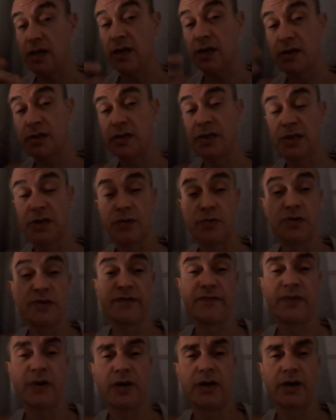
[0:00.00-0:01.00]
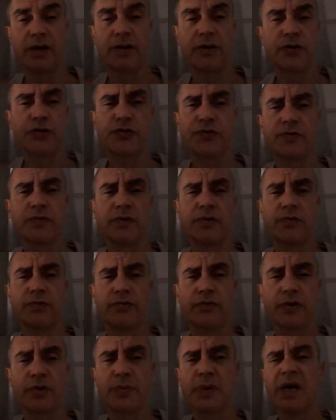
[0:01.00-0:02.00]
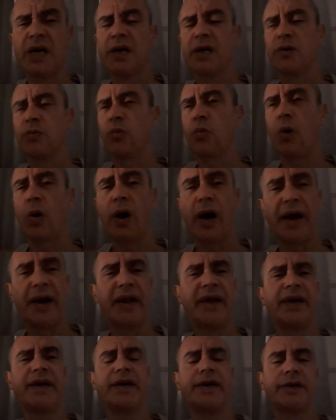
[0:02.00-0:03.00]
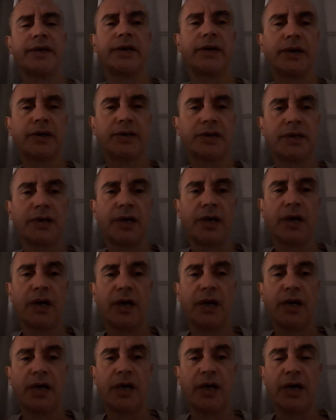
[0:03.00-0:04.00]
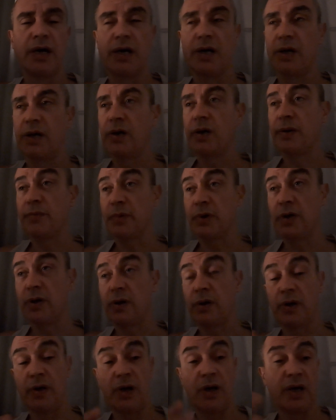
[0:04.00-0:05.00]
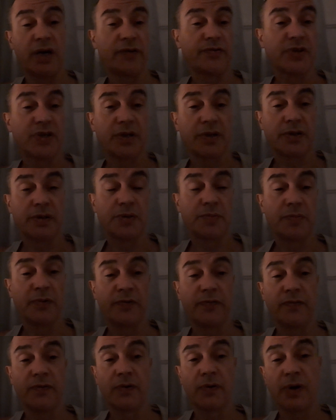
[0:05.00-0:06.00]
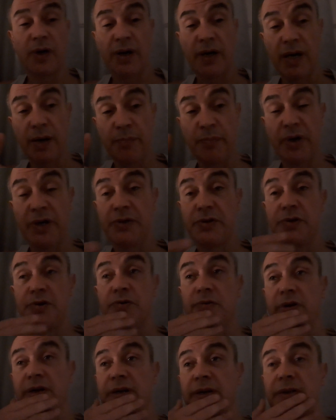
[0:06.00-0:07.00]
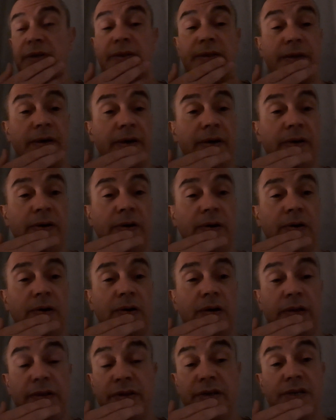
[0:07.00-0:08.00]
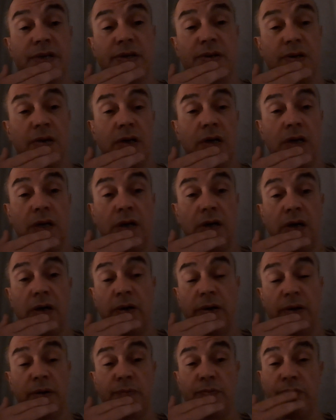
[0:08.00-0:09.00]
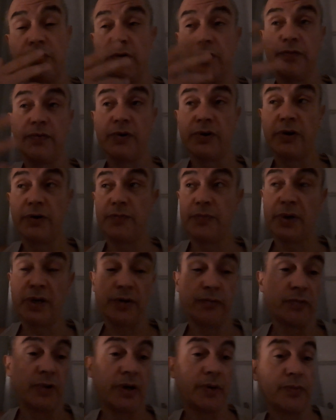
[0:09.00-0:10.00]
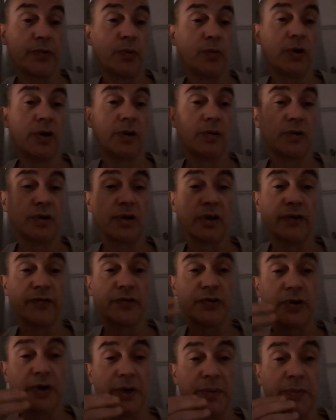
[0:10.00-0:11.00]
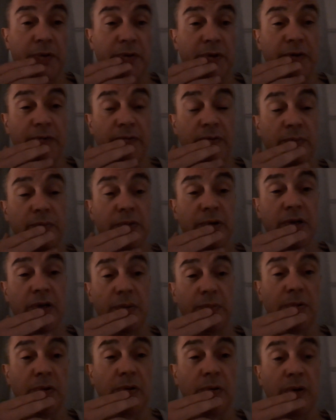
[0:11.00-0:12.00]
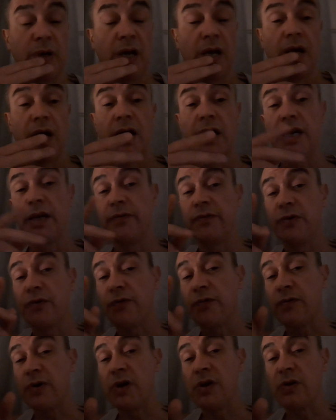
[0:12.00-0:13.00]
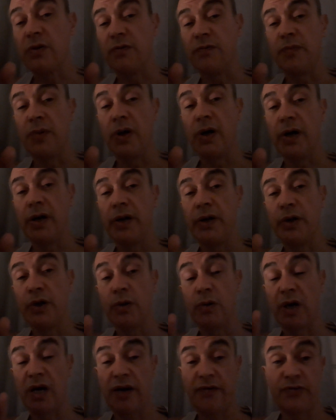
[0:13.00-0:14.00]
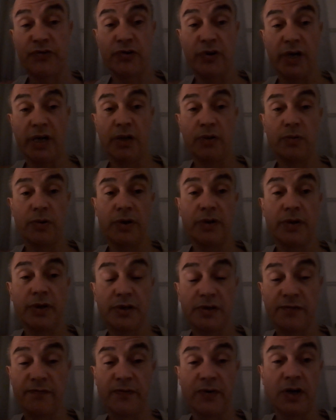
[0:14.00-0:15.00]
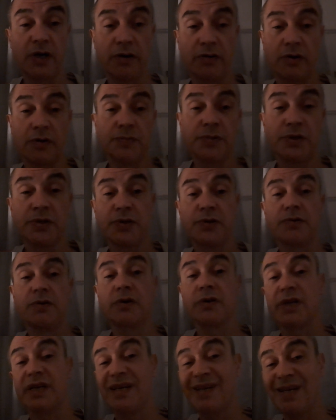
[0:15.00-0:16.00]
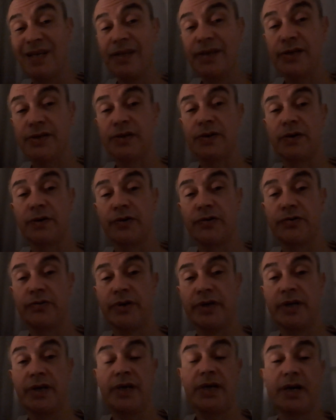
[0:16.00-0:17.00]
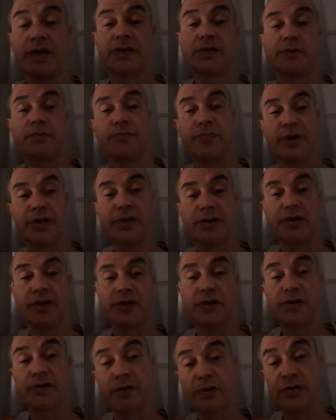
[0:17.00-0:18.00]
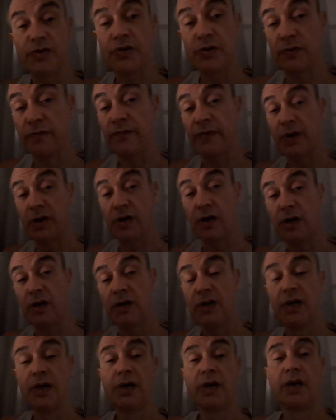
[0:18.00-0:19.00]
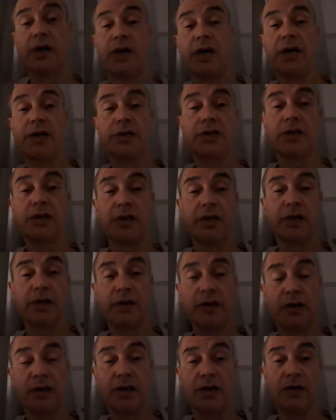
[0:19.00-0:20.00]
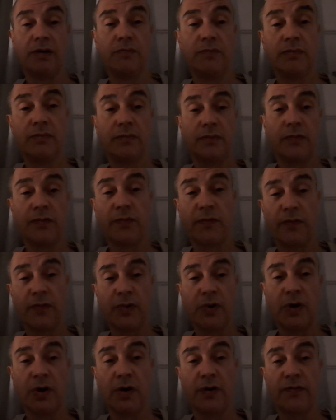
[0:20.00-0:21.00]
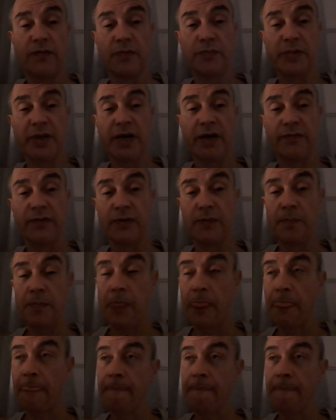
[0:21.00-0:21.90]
access to his fire control group. What an idiot. And I have said this before, I am better trained than they are. And this isn't a lie, I can prove that I've been around the world and I've trained with different people. And even a friend of mine who I have trained with, he's a firearms instructor in this country. He has a business not too far, actually, from Devon.